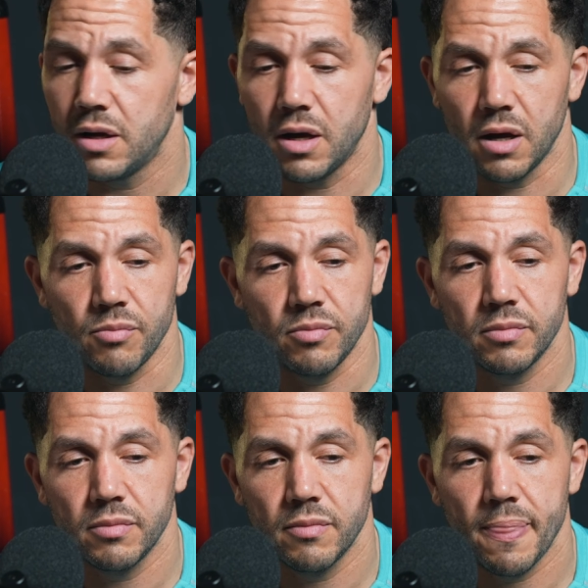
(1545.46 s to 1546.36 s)
Me and
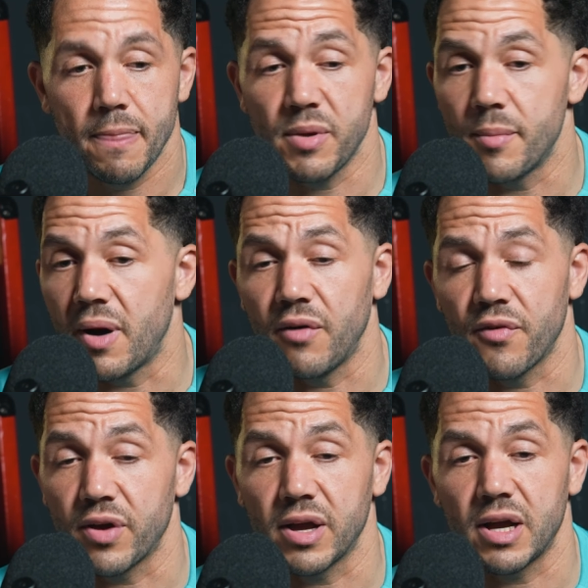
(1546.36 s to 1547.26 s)
my
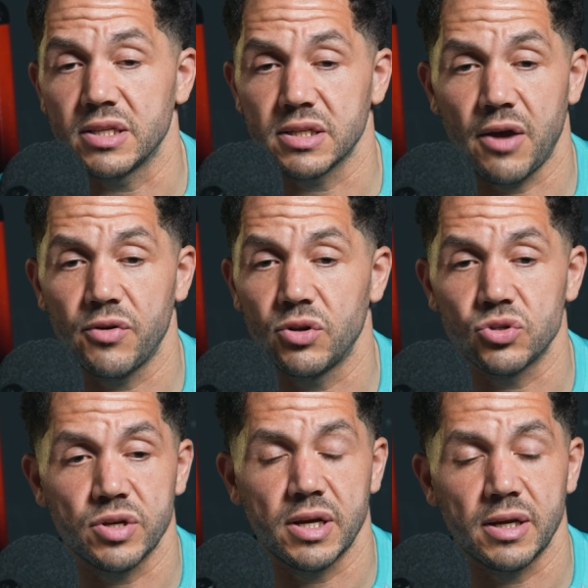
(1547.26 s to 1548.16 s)
other friend carried
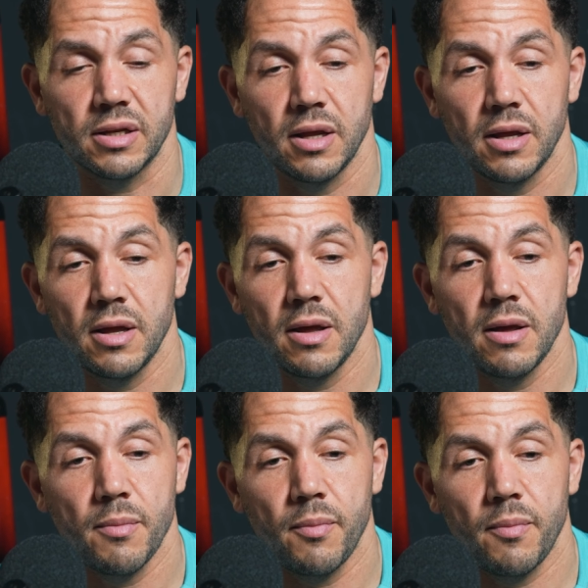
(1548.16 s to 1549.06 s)
on drinking.
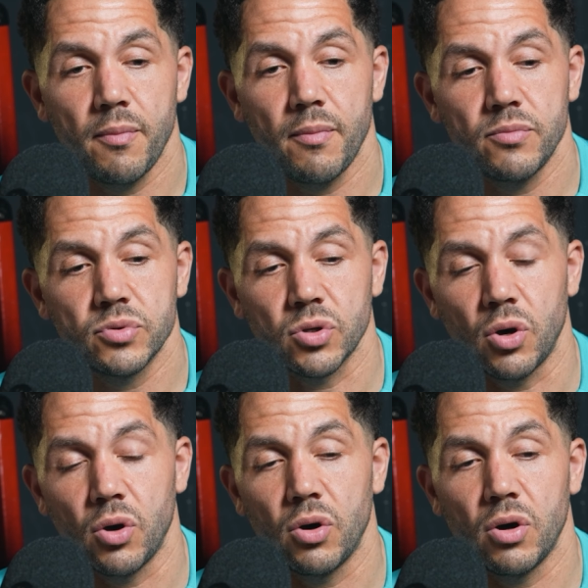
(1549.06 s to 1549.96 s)

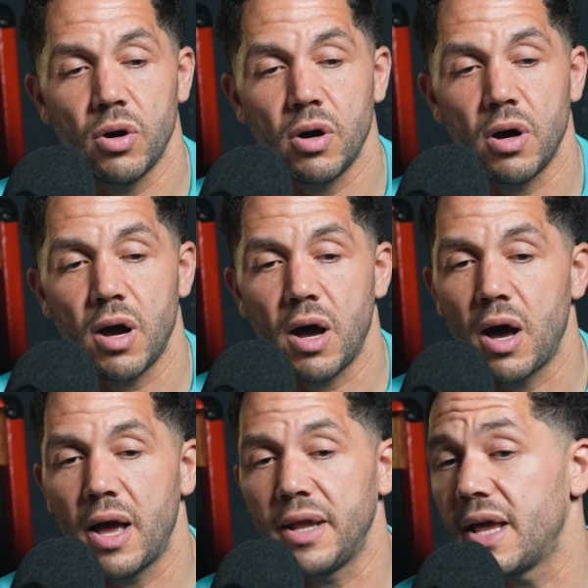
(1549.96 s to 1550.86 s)
So
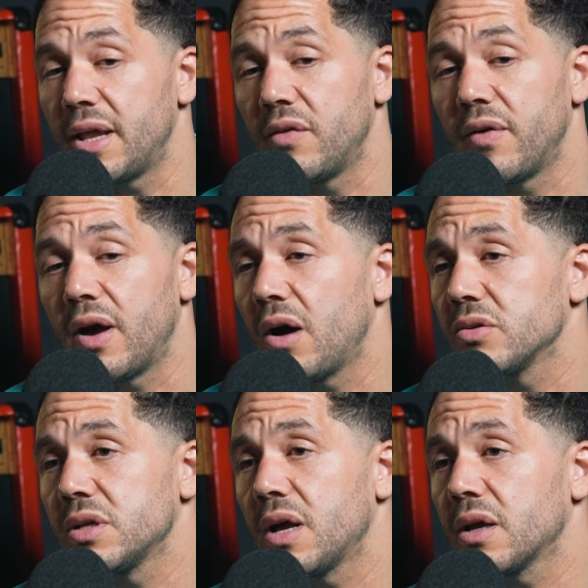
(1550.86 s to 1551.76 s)
in the end of it,
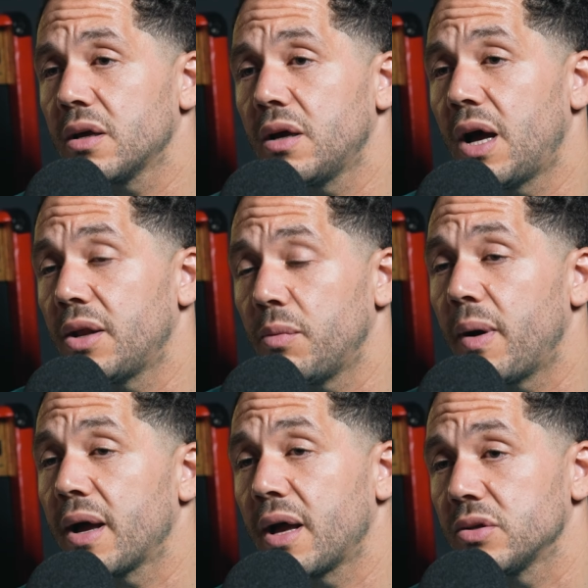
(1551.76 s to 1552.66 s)
I was like, I had a
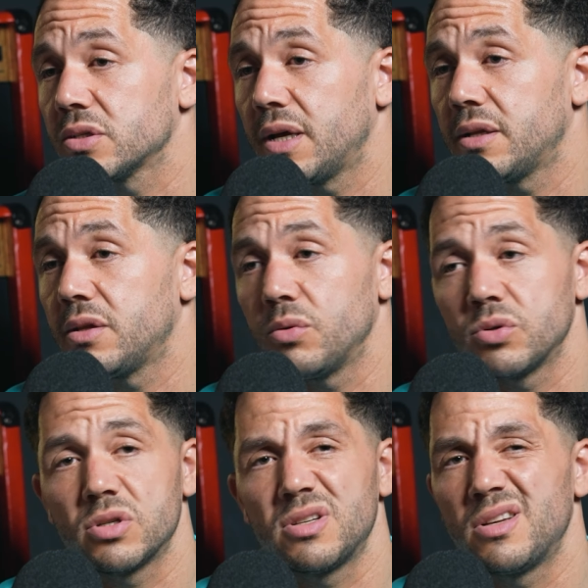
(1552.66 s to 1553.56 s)
bike outside that
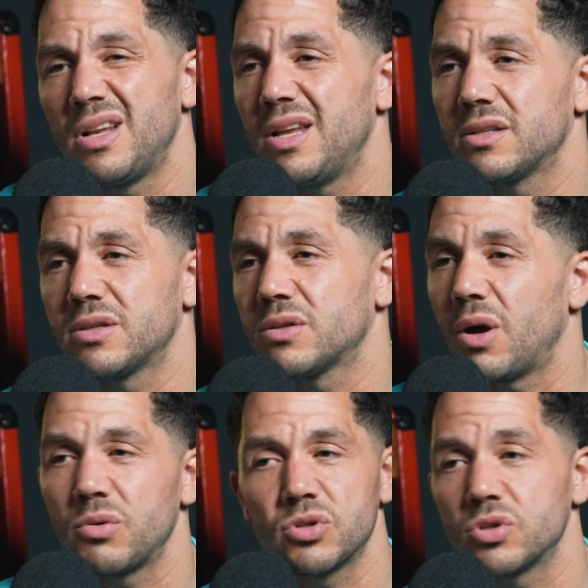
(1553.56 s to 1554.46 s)
was licked
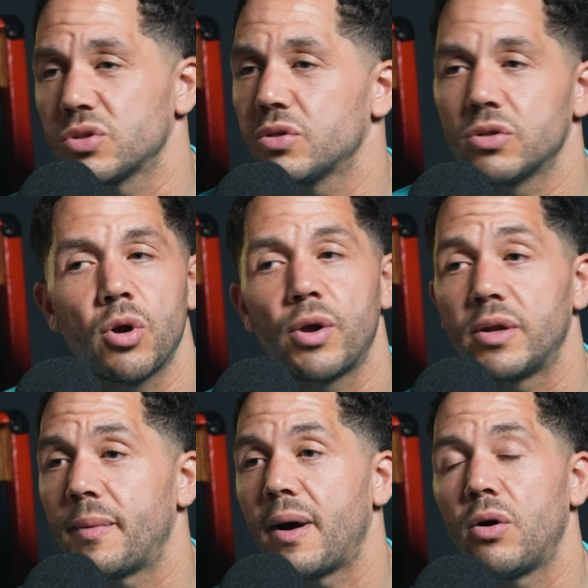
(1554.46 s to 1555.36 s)
that I was just
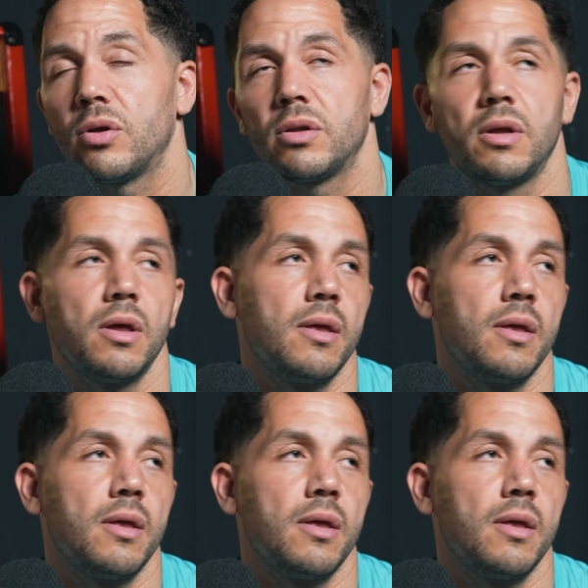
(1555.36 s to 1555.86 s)
going about on.